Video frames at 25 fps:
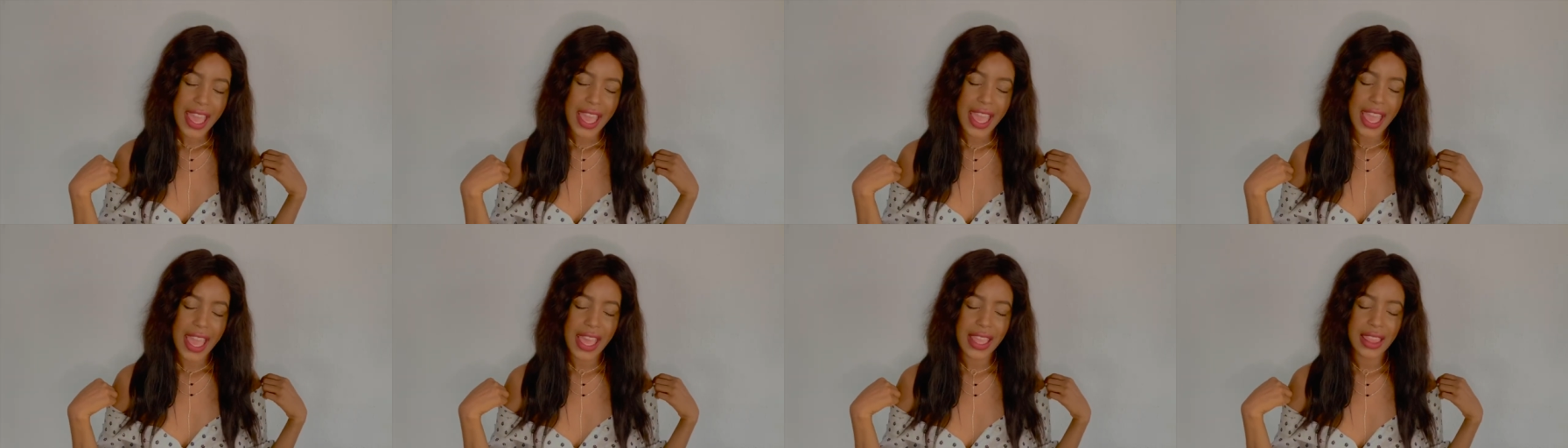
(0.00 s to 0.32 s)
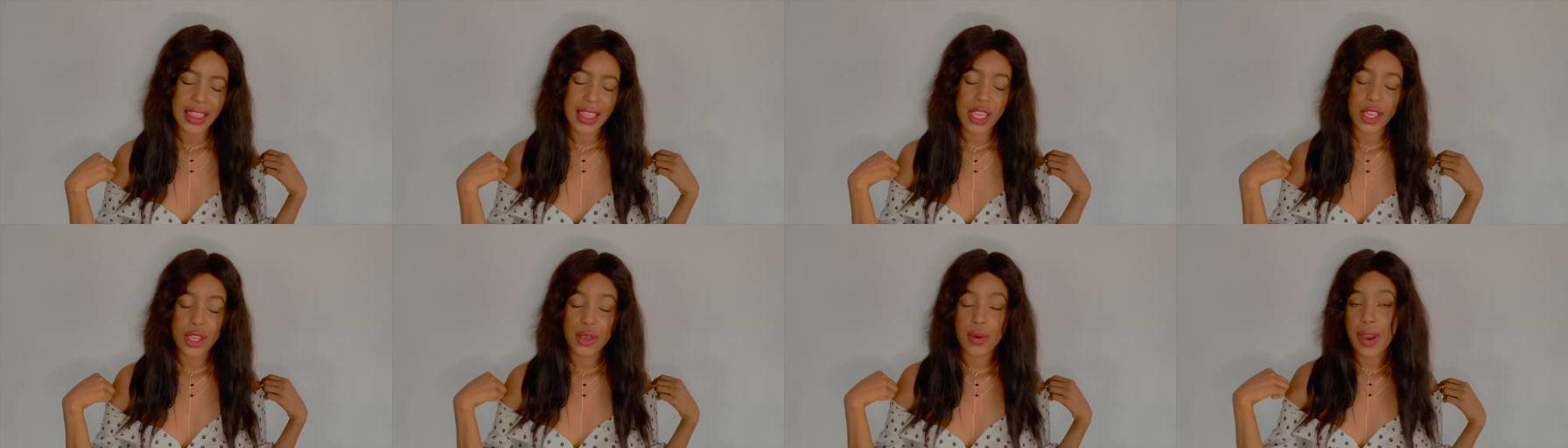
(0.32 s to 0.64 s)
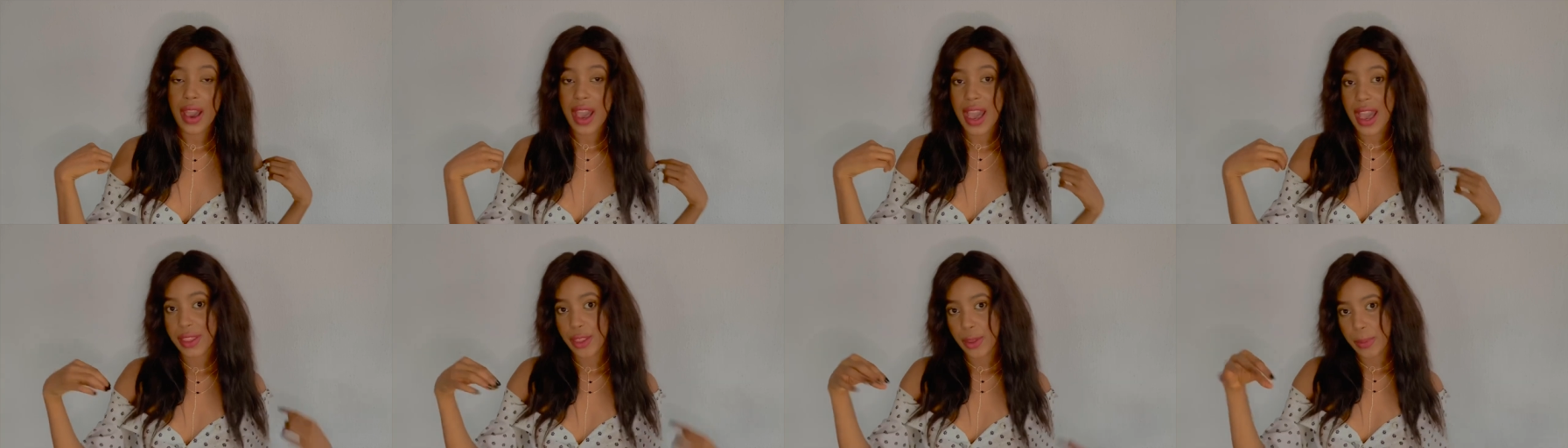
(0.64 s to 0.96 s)
and then you
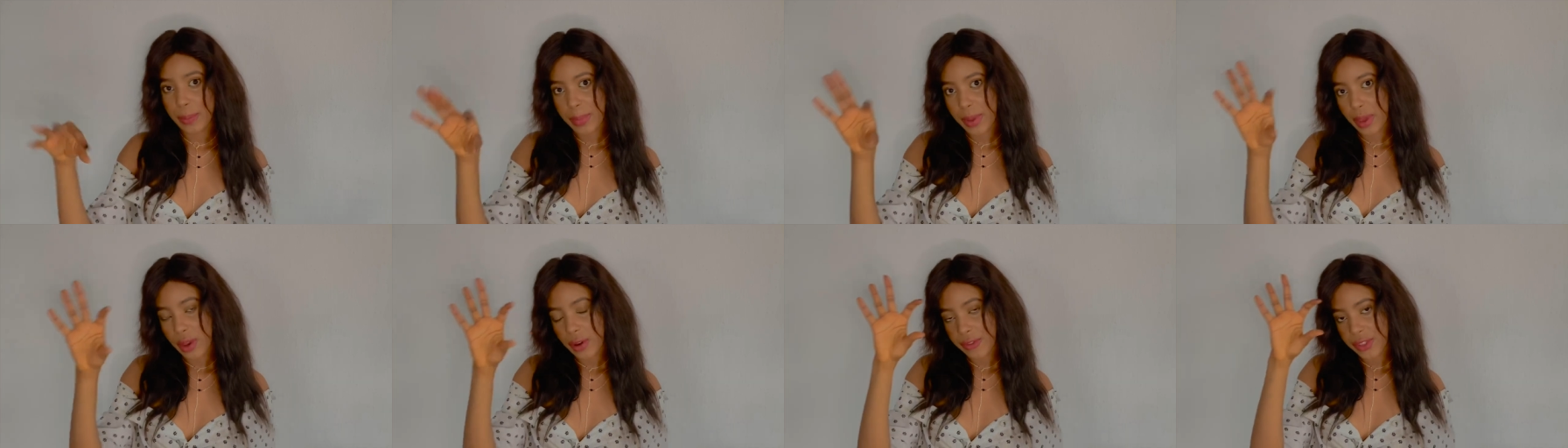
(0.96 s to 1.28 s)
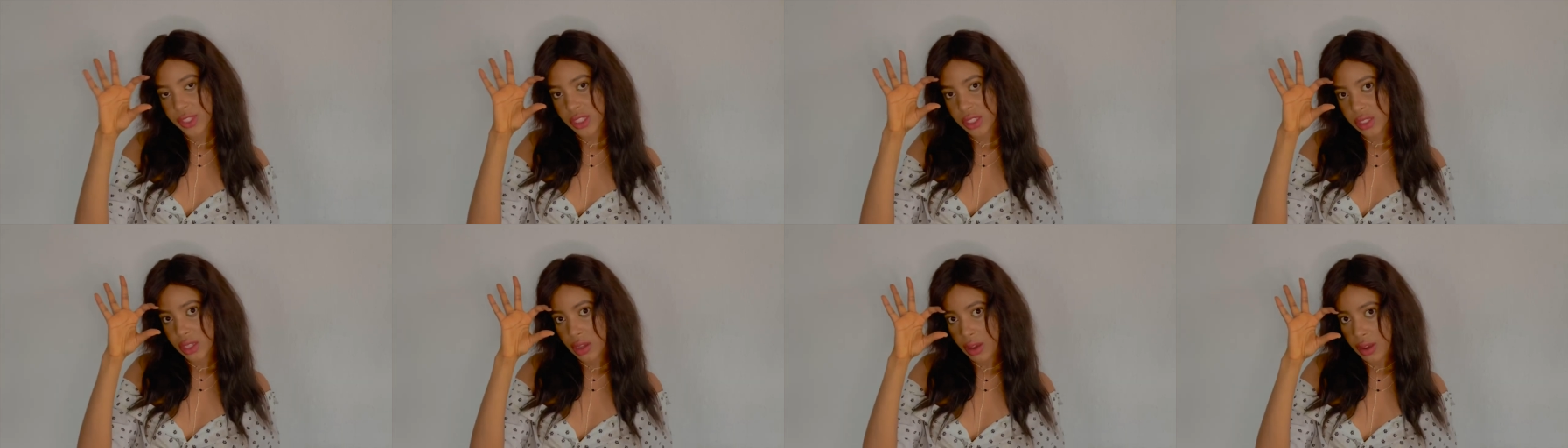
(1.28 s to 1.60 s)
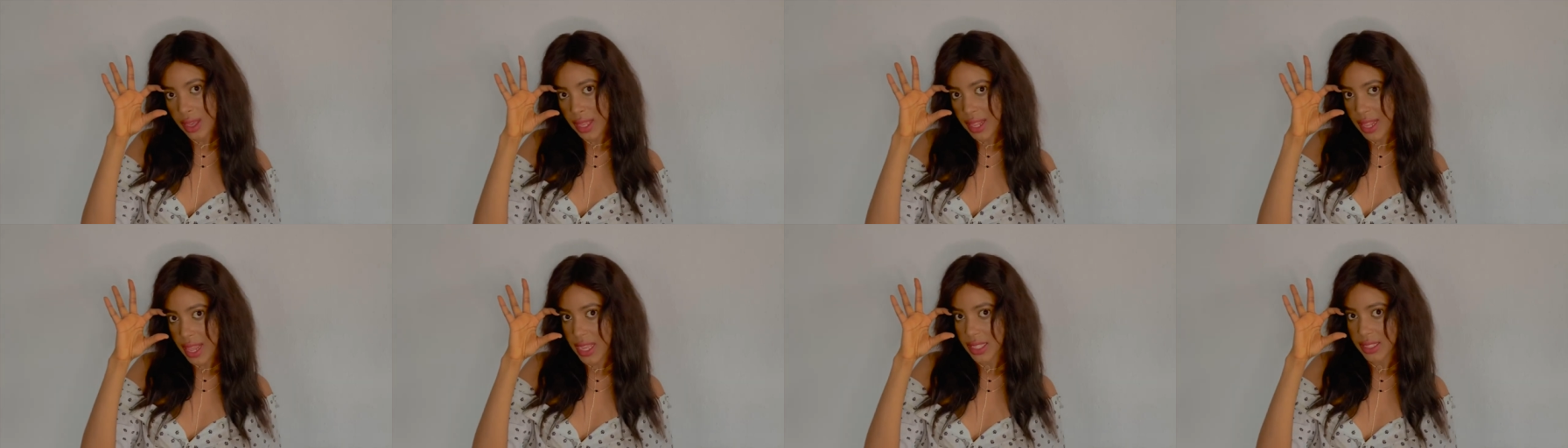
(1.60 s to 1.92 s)
add a pair of
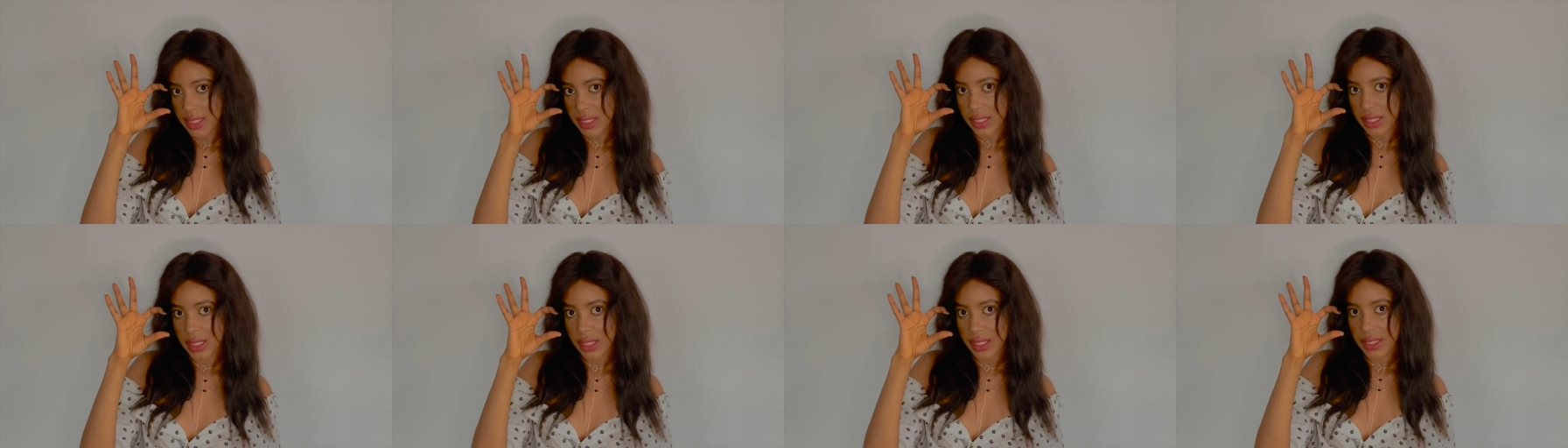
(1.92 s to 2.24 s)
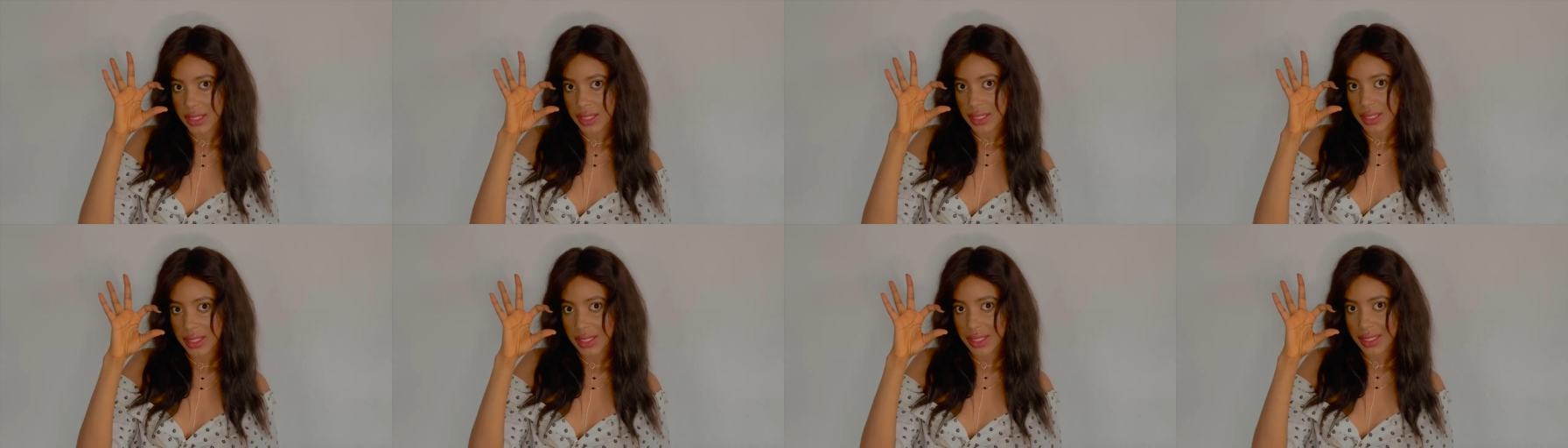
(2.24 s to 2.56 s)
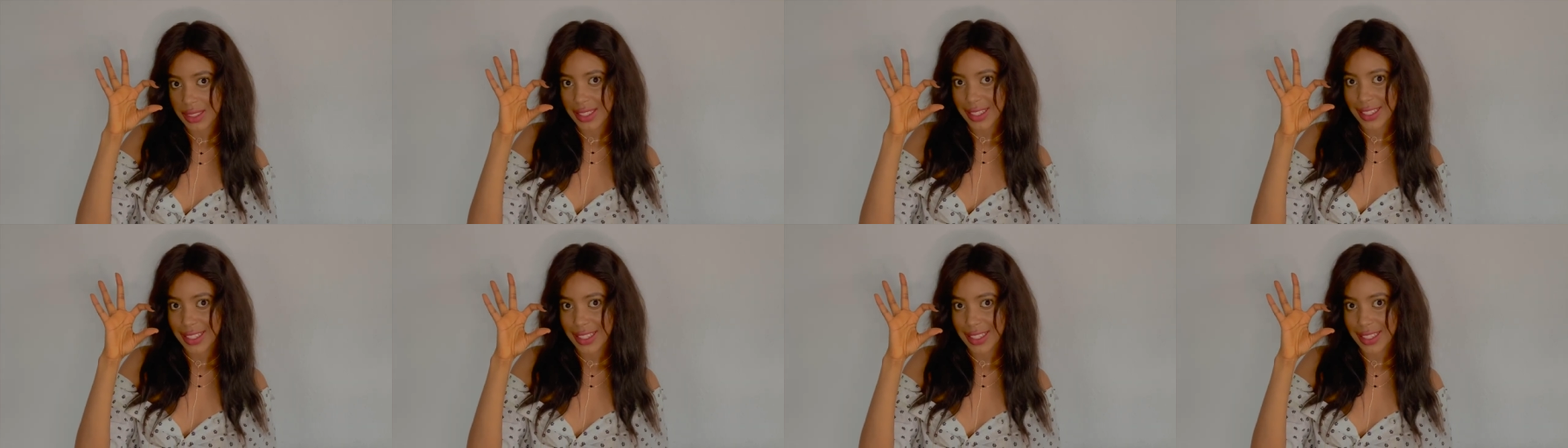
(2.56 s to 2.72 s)
sunglasses,